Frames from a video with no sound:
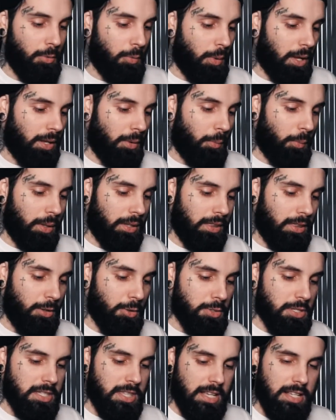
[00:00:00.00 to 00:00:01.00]
when
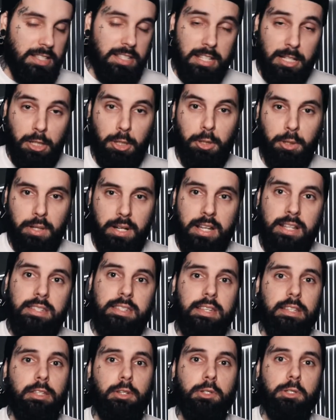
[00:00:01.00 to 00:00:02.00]
those things
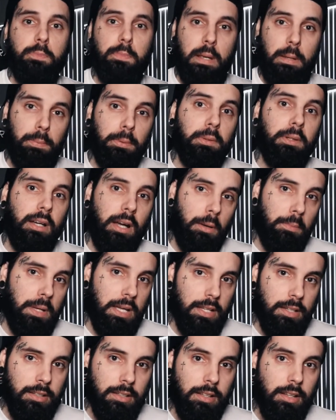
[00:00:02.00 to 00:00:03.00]
increase and those people come
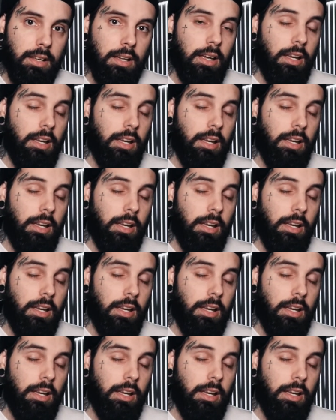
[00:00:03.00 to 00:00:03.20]
in,